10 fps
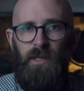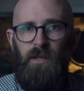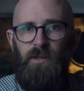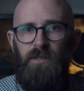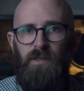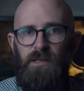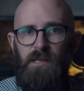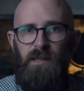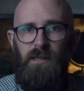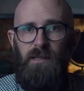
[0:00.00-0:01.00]
But you know what,
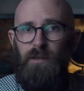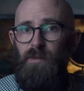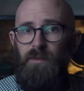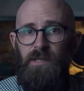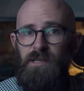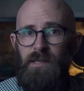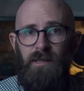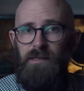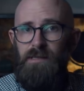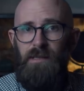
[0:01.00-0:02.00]
Trotsky? You could pretty much
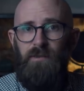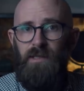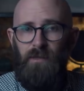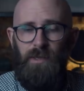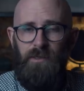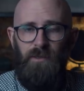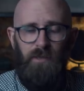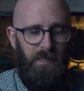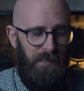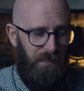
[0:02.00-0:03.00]
say the same thing about the
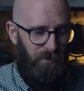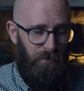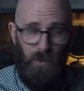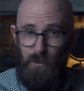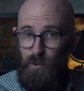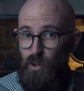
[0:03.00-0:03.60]
whole idea of global